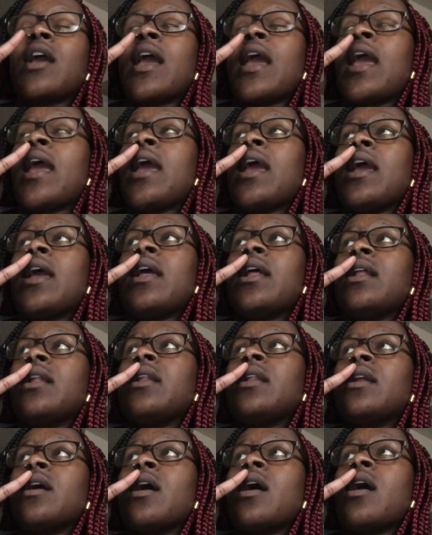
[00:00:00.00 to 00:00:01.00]

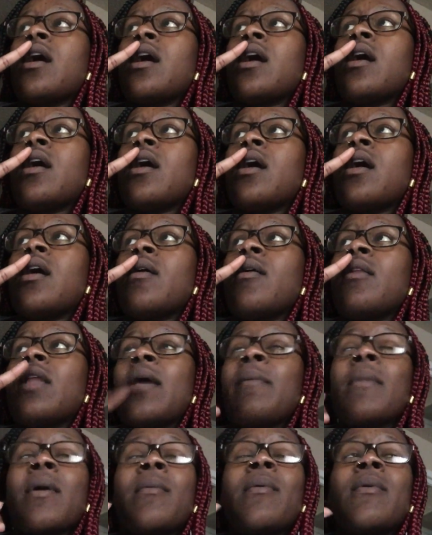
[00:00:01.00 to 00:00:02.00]
And
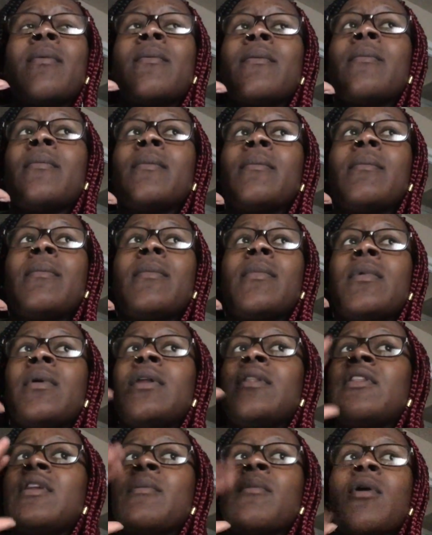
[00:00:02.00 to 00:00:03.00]
like my mom
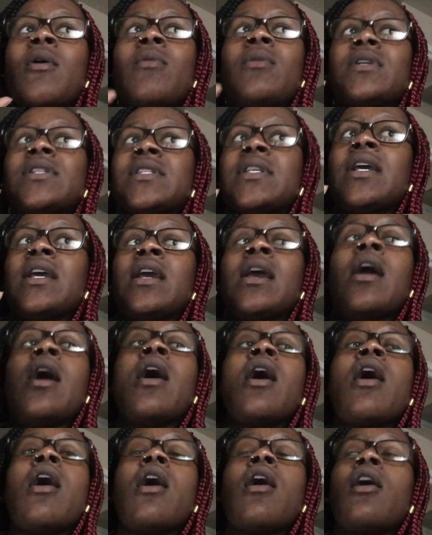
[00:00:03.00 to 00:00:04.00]
and them always say,
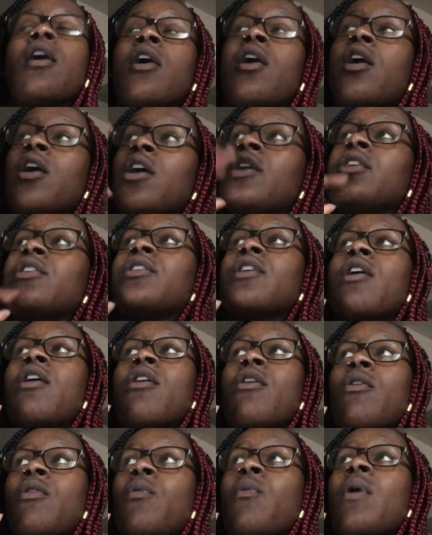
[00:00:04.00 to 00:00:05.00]
a hurt
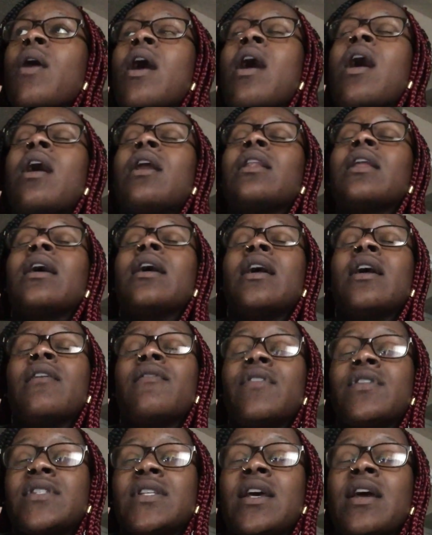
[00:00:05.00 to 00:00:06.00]
dog will holler
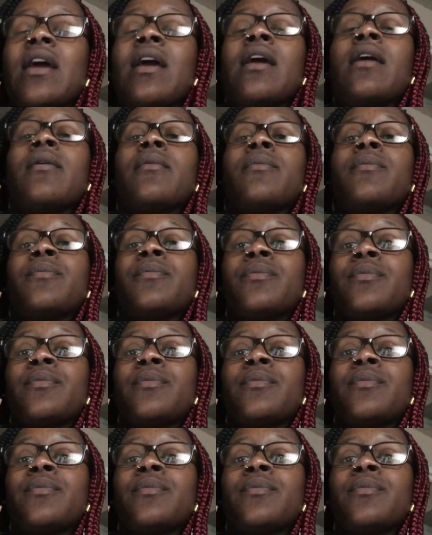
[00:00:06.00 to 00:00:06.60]
every time.